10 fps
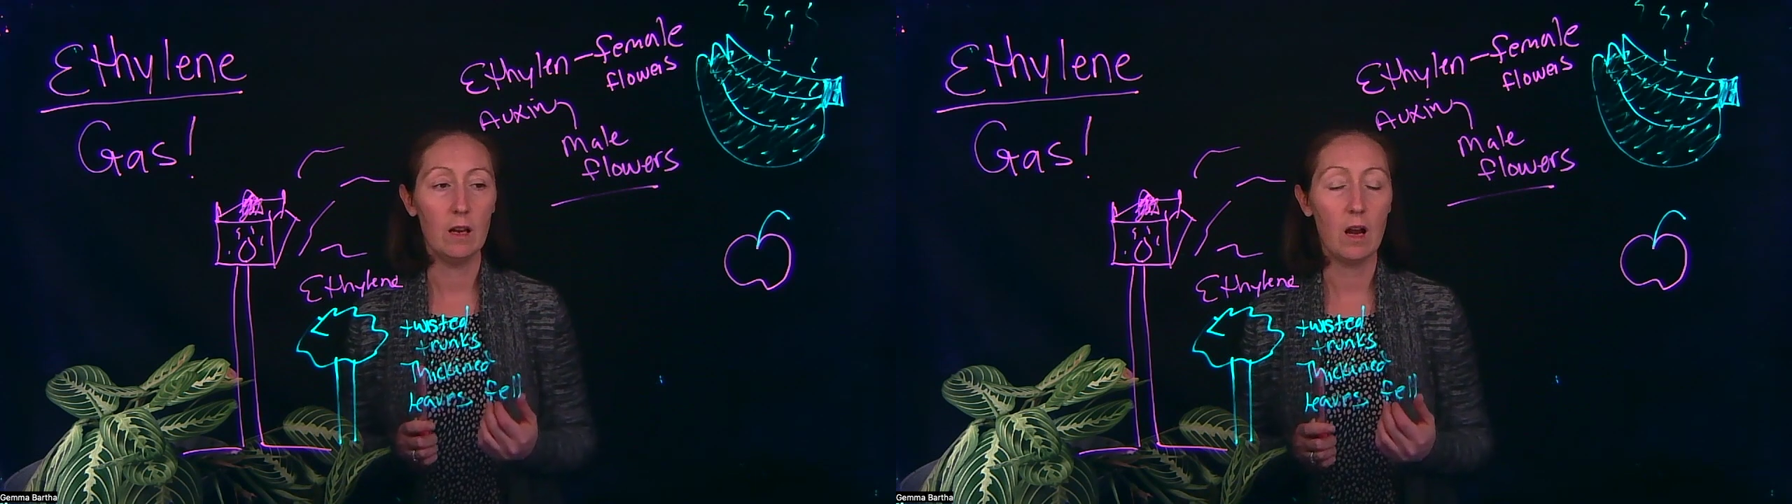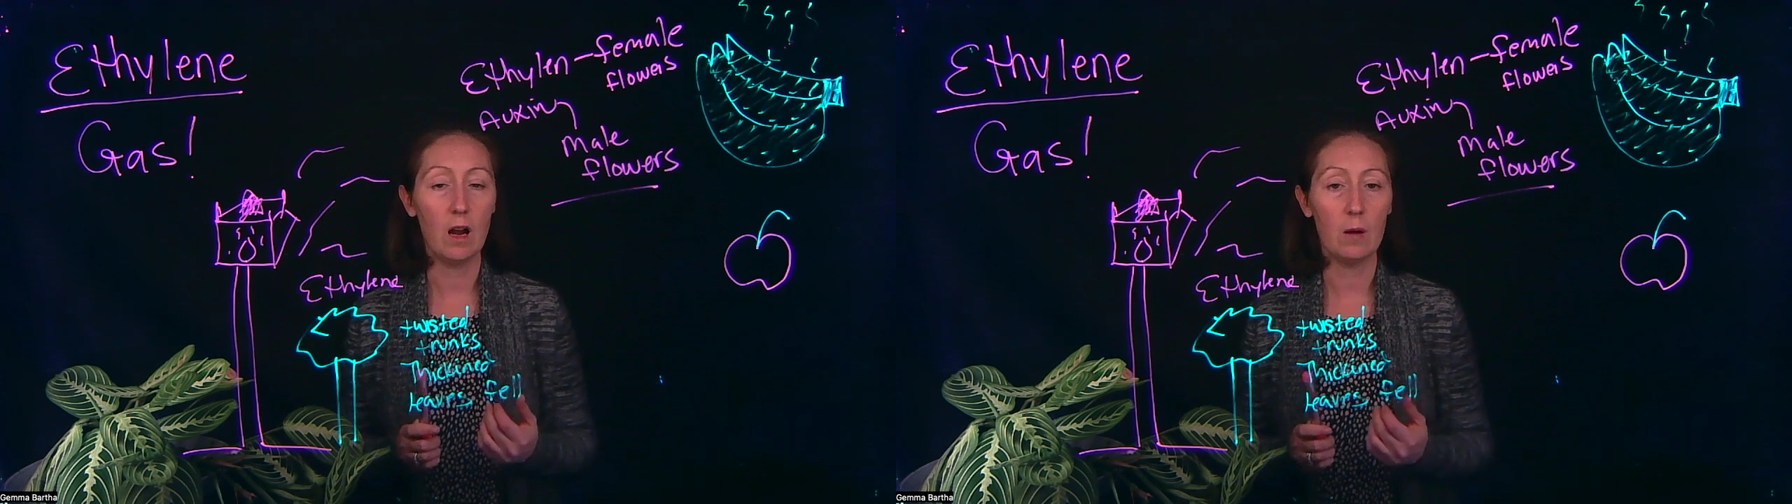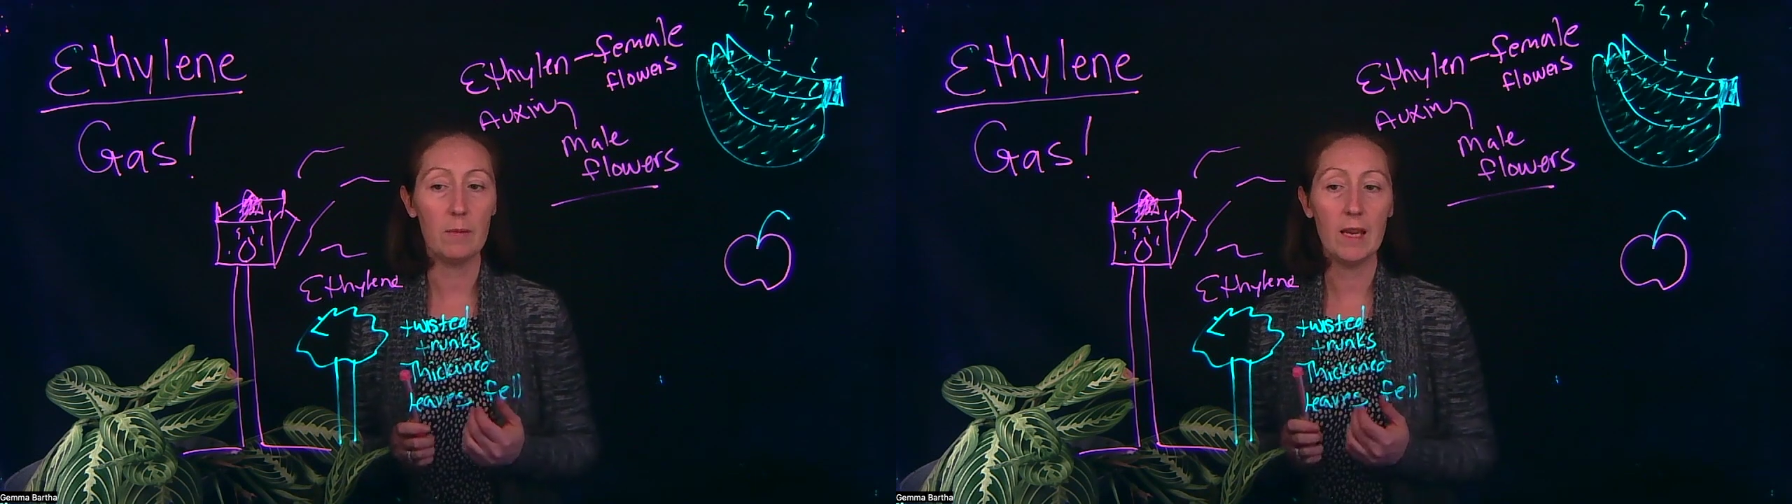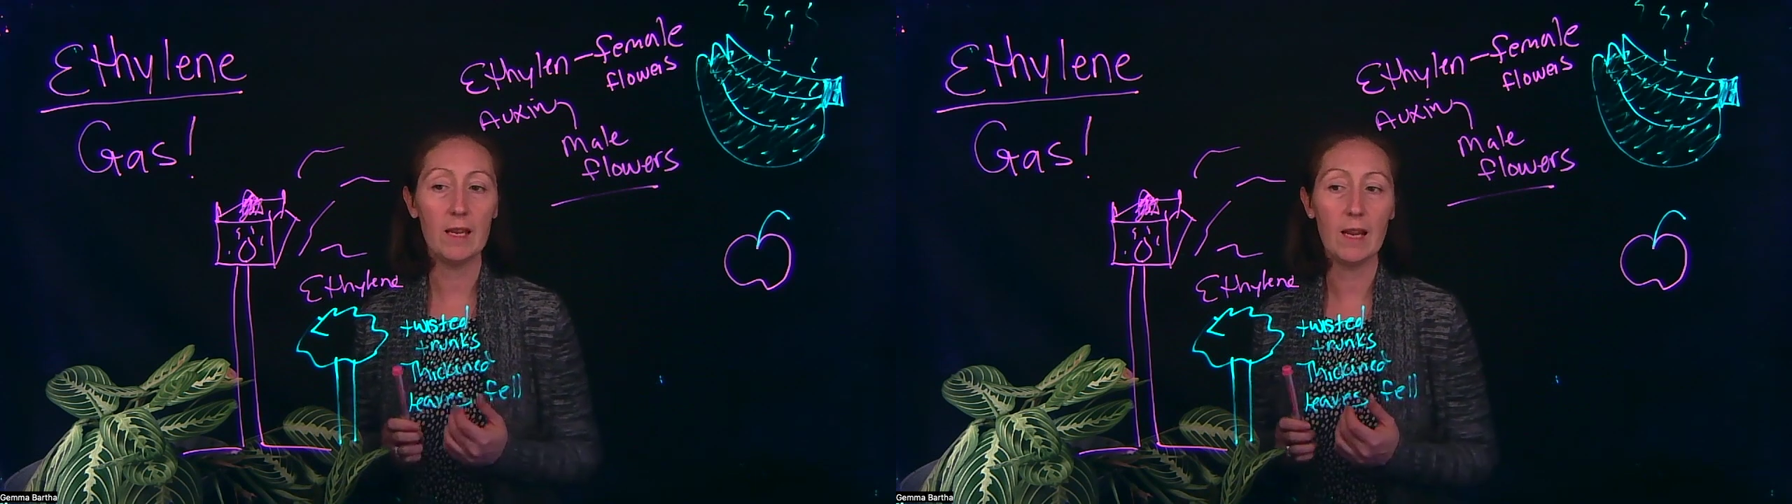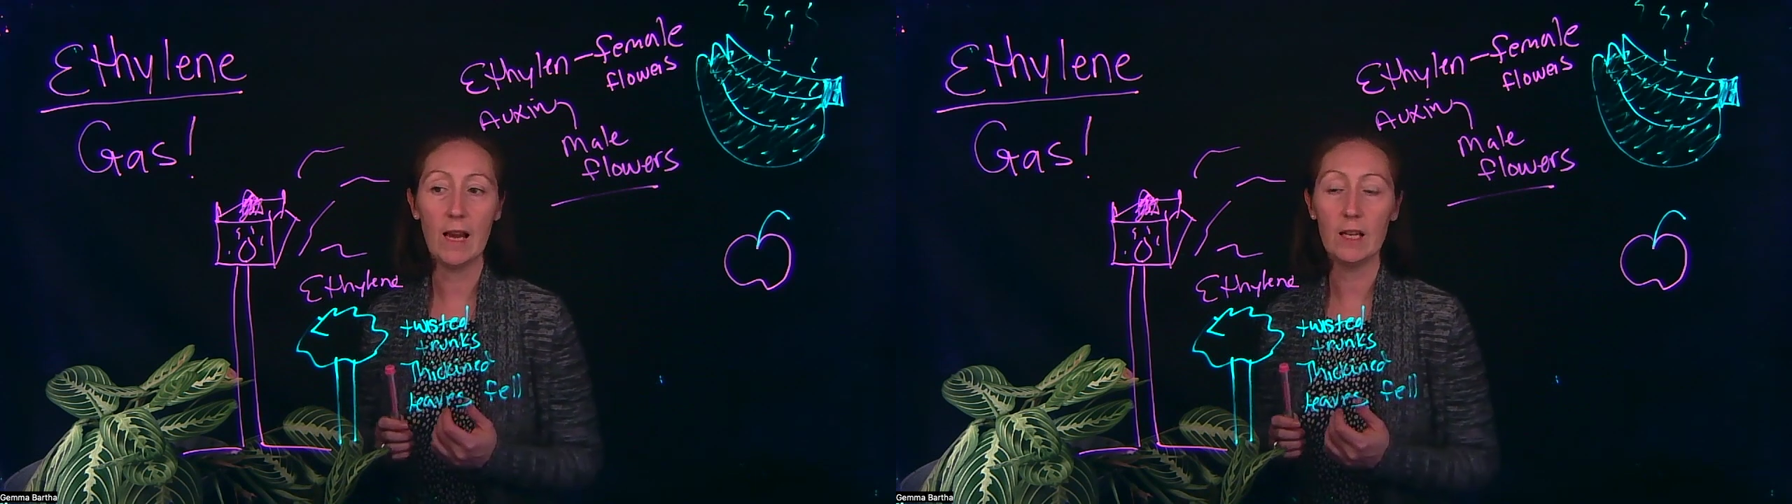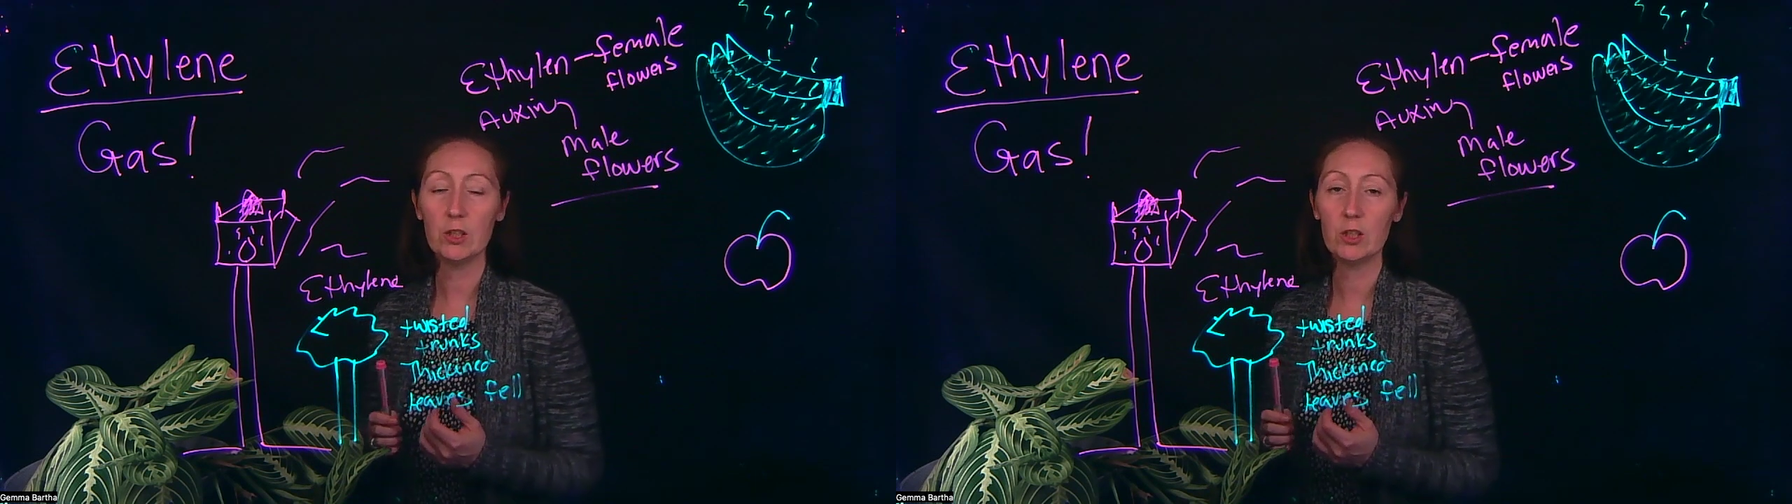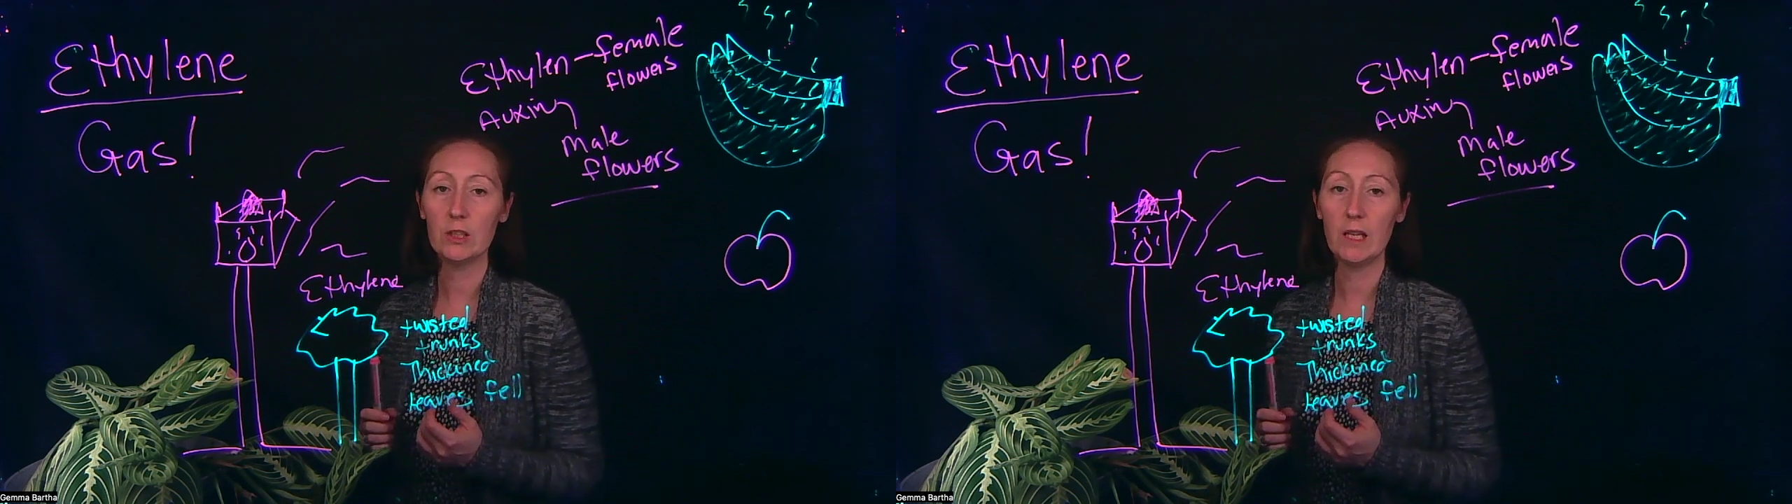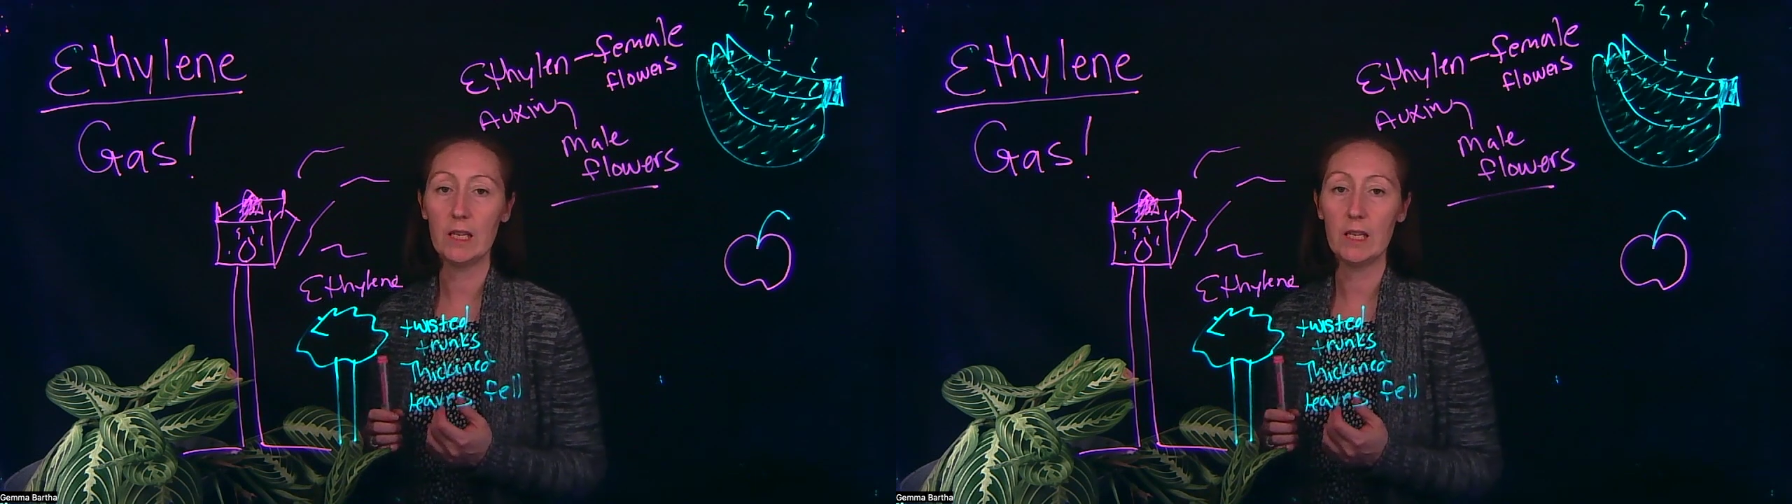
it actually